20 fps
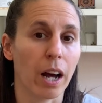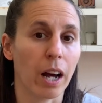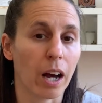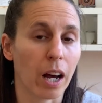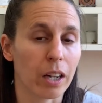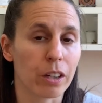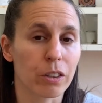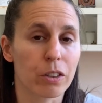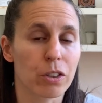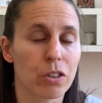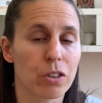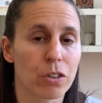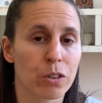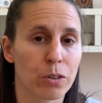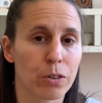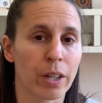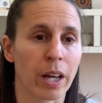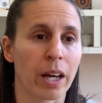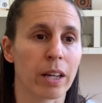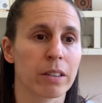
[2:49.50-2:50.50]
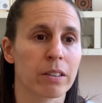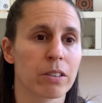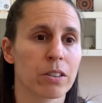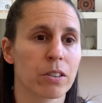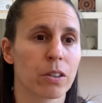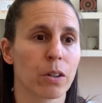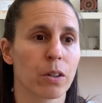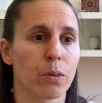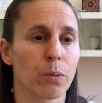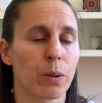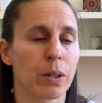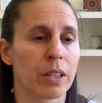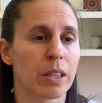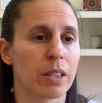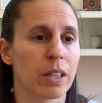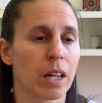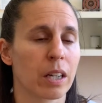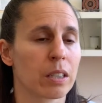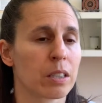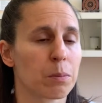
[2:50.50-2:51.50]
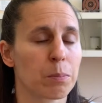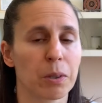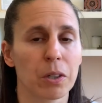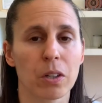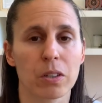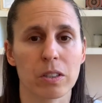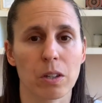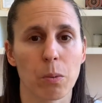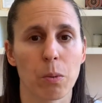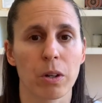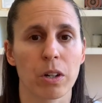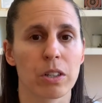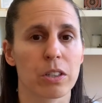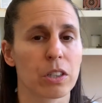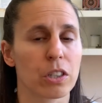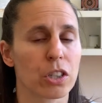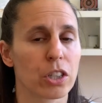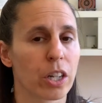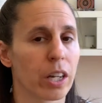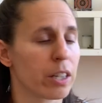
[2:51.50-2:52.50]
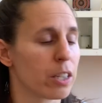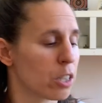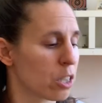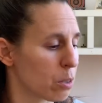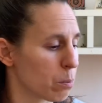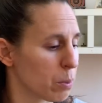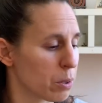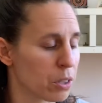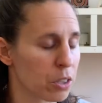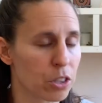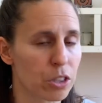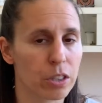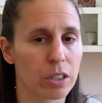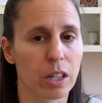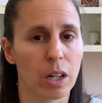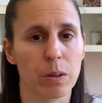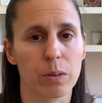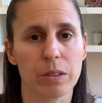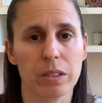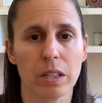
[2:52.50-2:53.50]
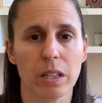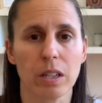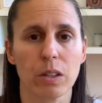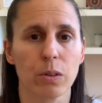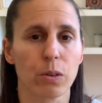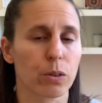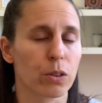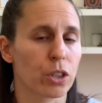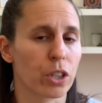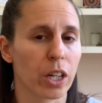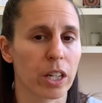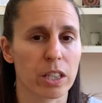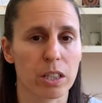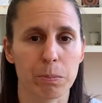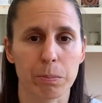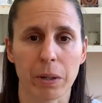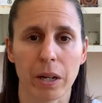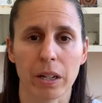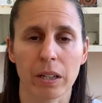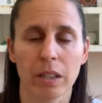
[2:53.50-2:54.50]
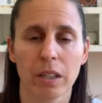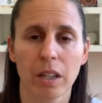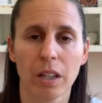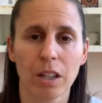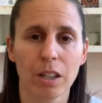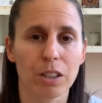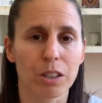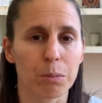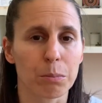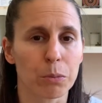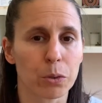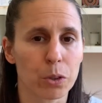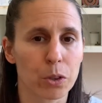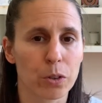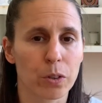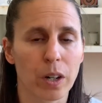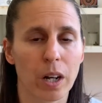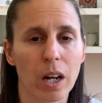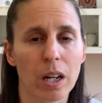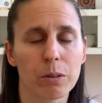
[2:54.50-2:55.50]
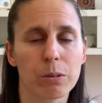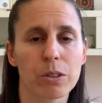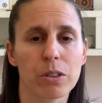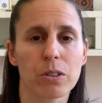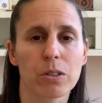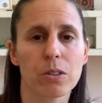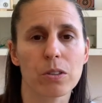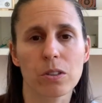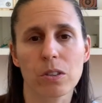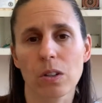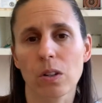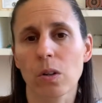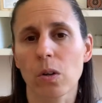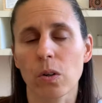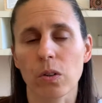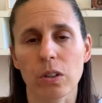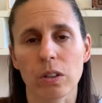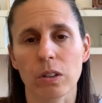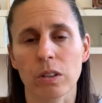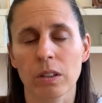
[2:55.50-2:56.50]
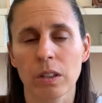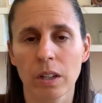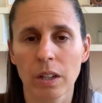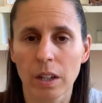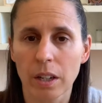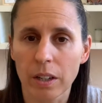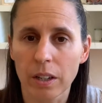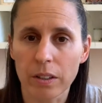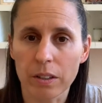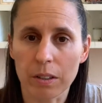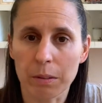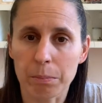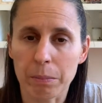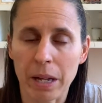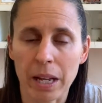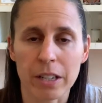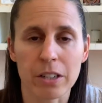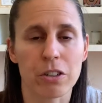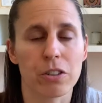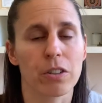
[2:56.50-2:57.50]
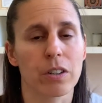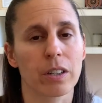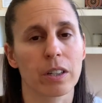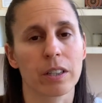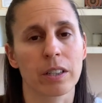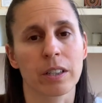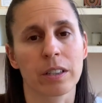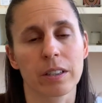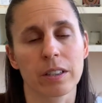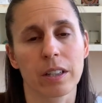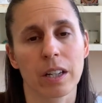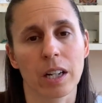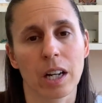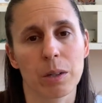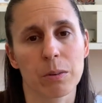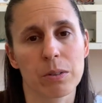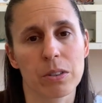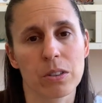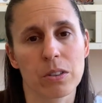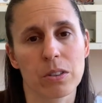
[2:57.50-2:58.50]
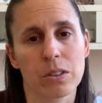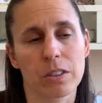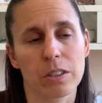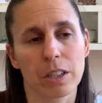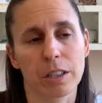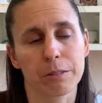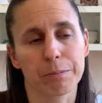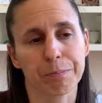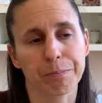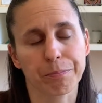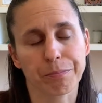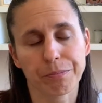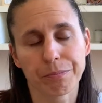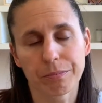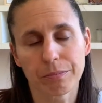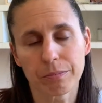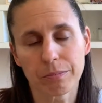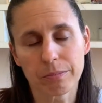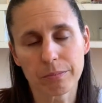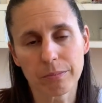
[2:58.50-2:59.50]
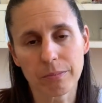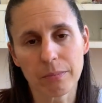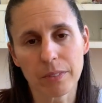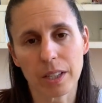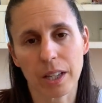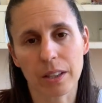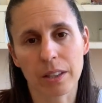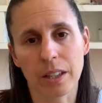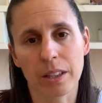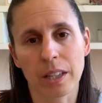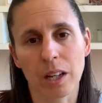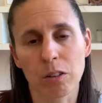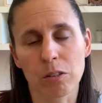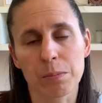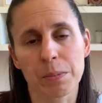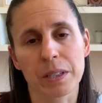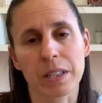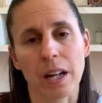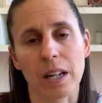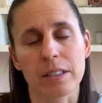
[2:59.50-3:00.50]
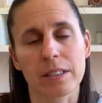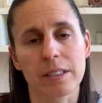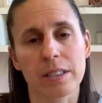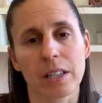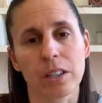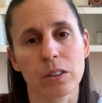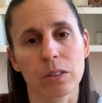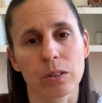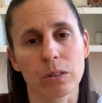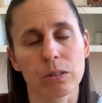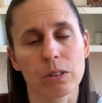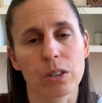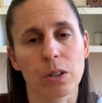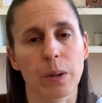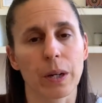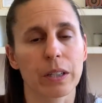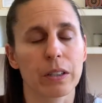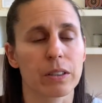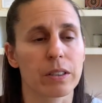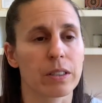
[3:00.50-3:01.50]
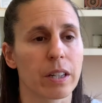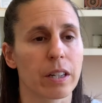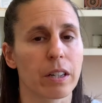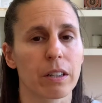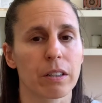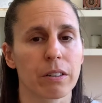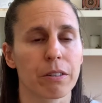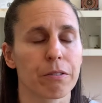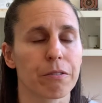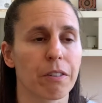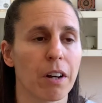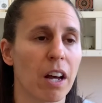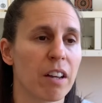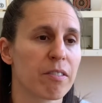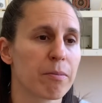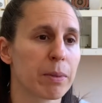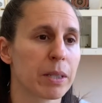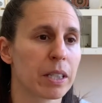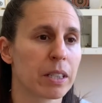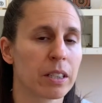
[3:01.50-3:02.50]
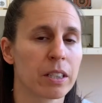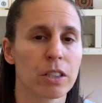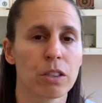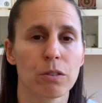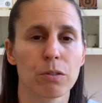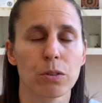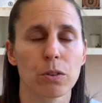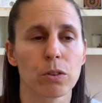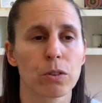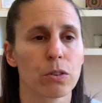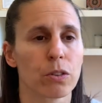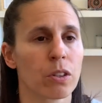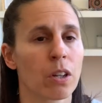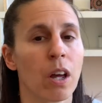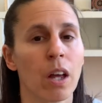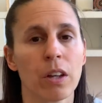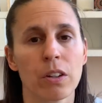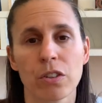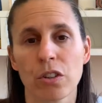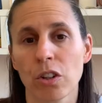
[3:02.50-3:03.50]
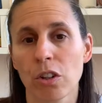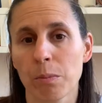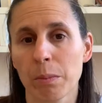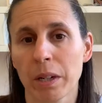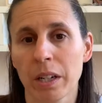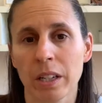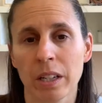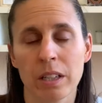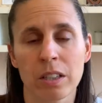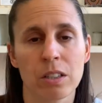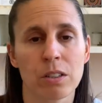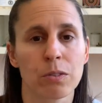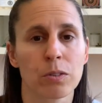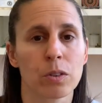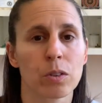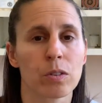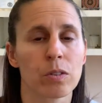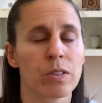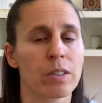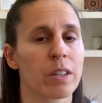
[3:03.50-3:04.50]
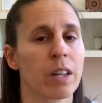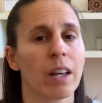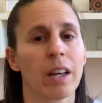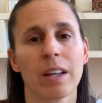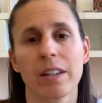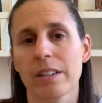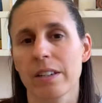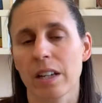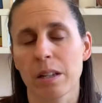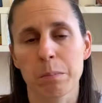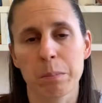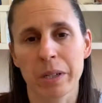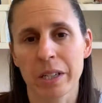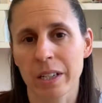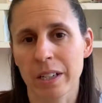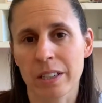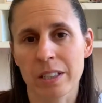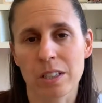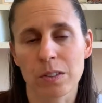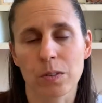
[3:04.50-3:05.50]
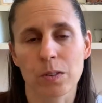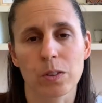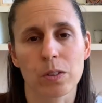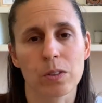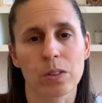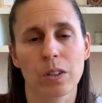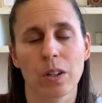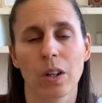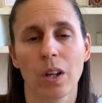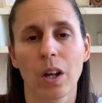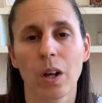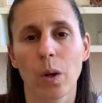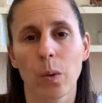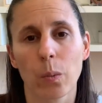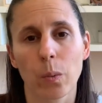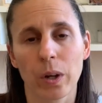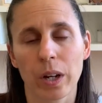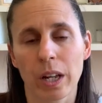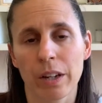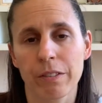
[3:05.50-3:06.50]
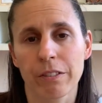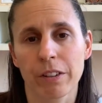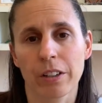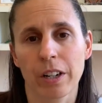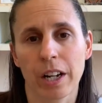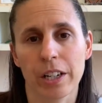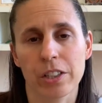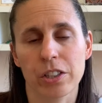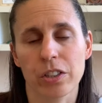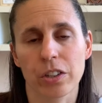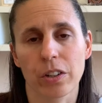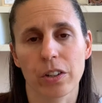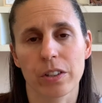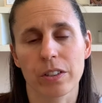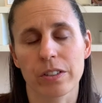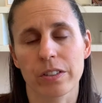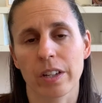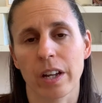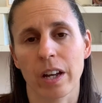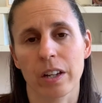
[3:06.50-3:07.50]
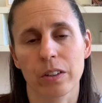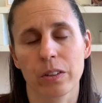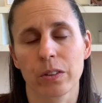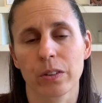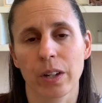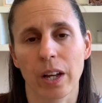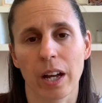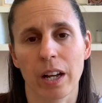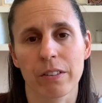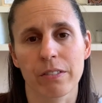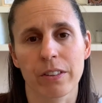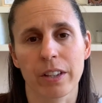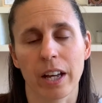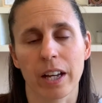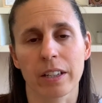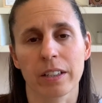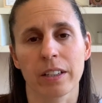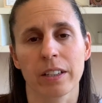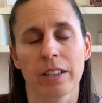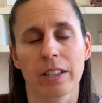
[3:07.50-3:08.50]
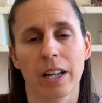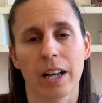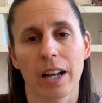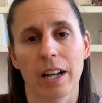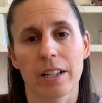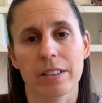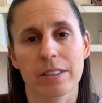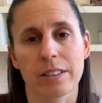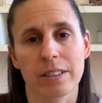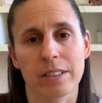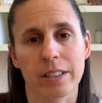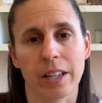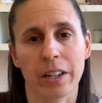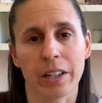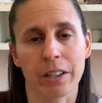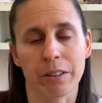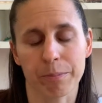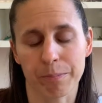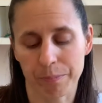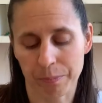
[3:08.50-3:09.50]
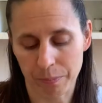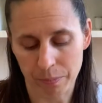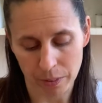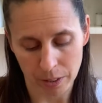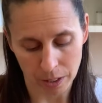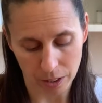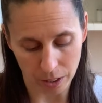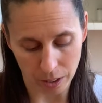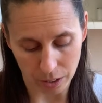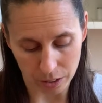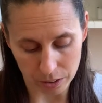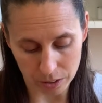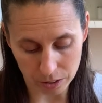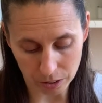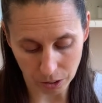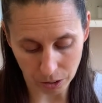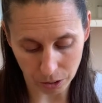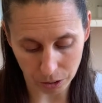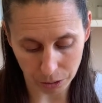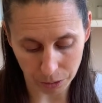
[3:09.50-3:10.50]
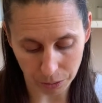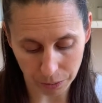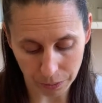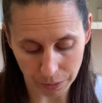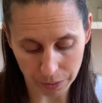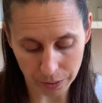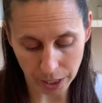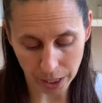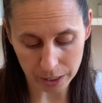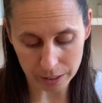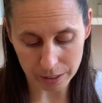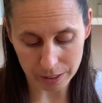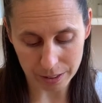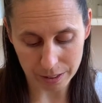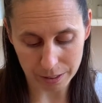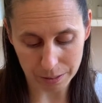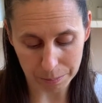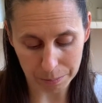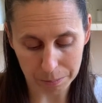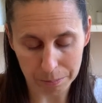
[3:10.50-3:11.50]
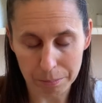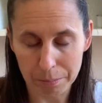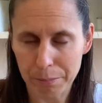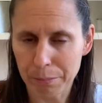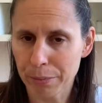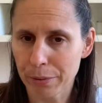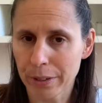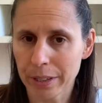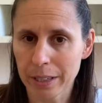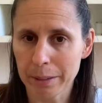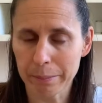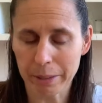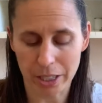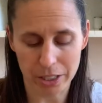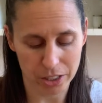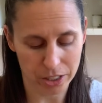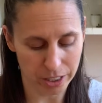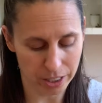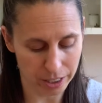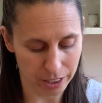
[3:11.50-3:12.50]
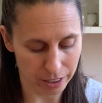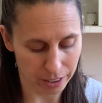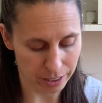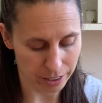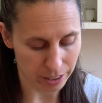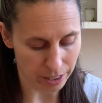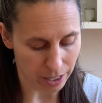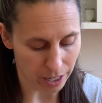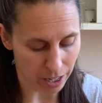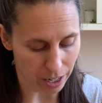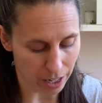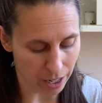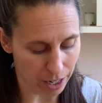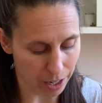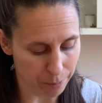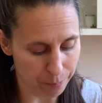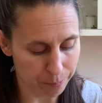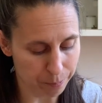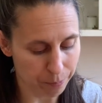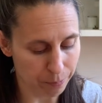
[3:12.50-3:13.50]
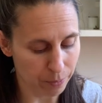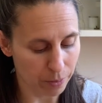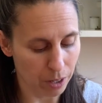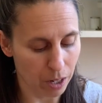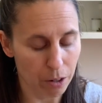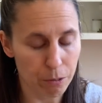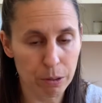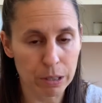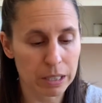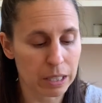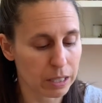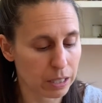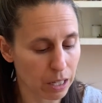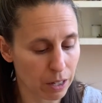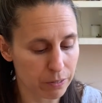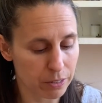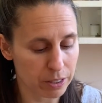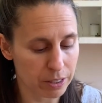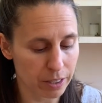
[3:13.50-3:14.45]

I could do that. So whether that's because I wanted to change the position I was in, or change the mudra I was using, or the mantra that I was using, then that would be that signal. So I could it at 5 minute intervals, 2 minute intervals, 10 minute intervals, whatever I chose, I could have that as a setting. So that's pretty much it. I really love this.